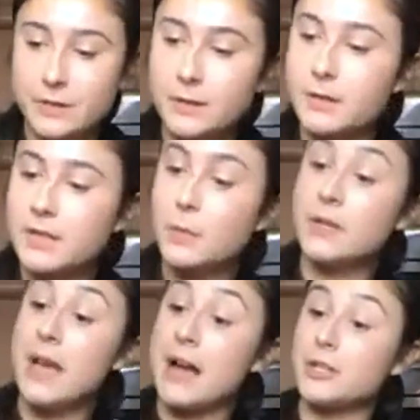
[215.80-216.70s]
This
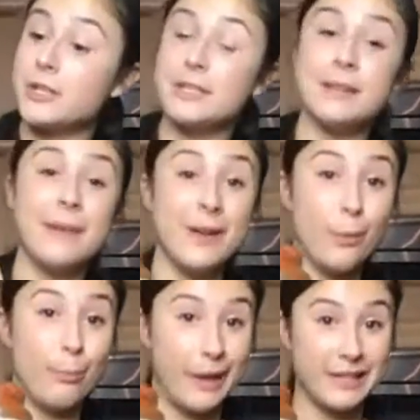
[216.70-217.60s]
one actually is tomato
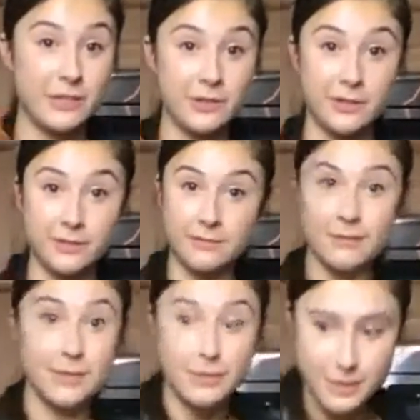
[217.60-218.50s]
basil.
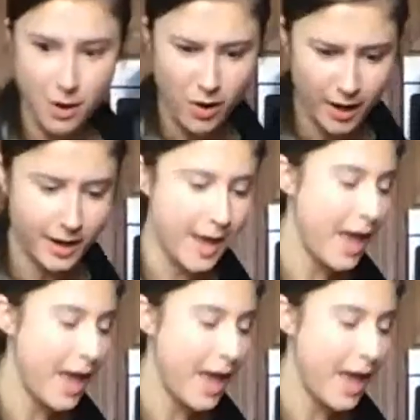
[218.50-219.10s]
So good.